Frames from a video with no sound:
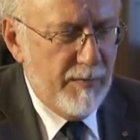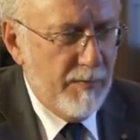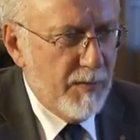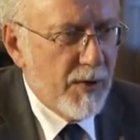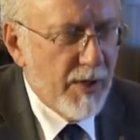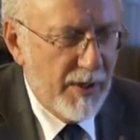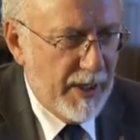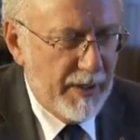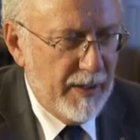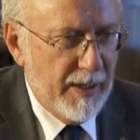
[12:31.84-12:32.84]
more
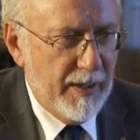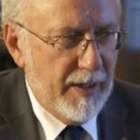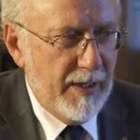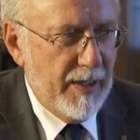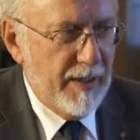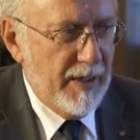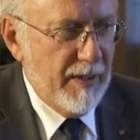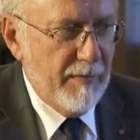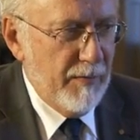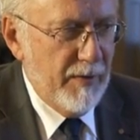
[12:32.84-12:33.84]

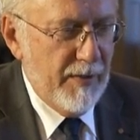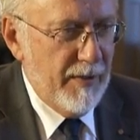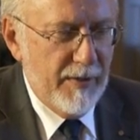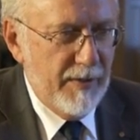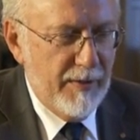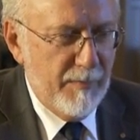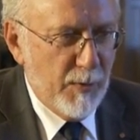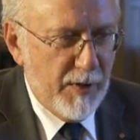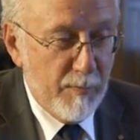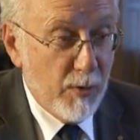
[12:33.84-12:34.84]

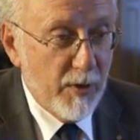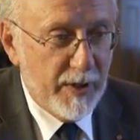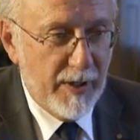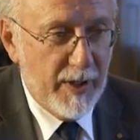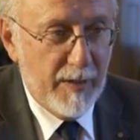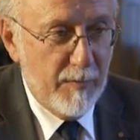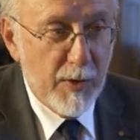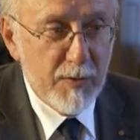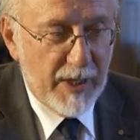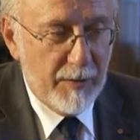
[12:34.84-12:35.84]
more important than
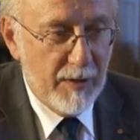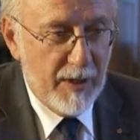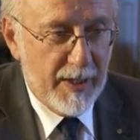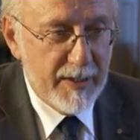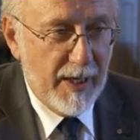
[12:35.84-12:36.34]
most other things.